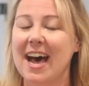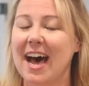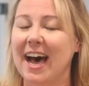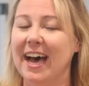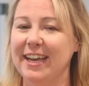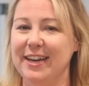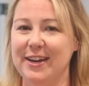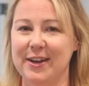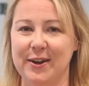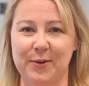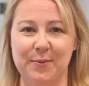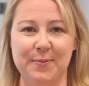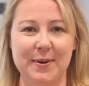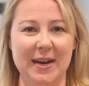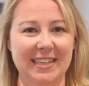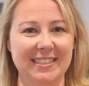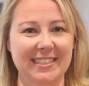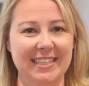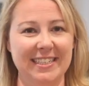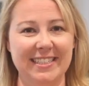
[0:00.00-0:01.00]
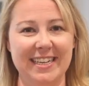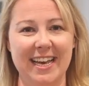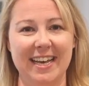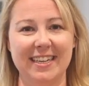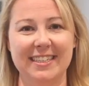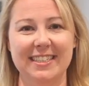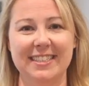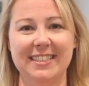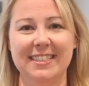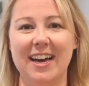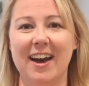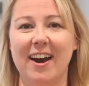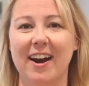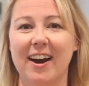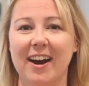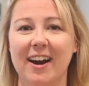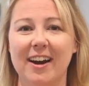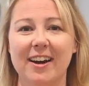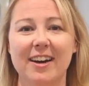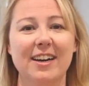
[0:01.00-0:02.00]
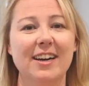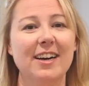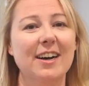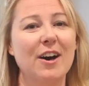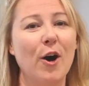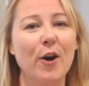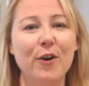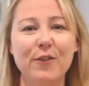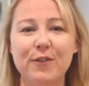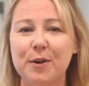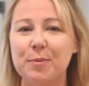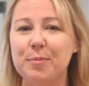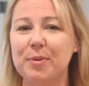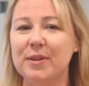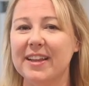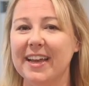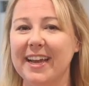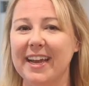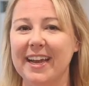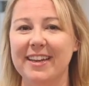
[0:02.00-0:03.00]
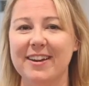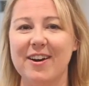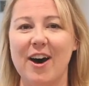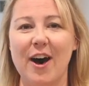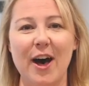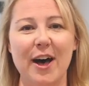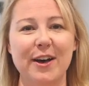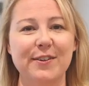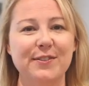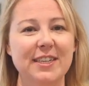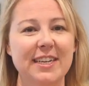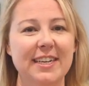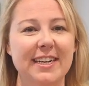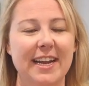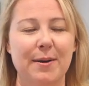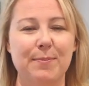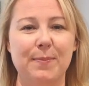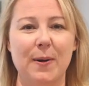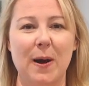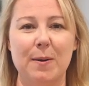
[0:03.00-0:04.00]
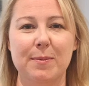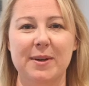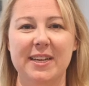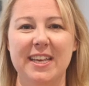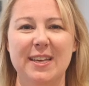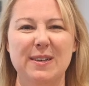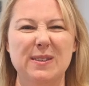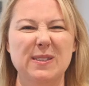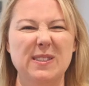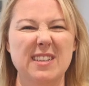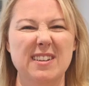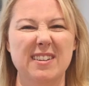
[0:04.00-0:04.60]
I know pasta salads are overplayed often at barbecues,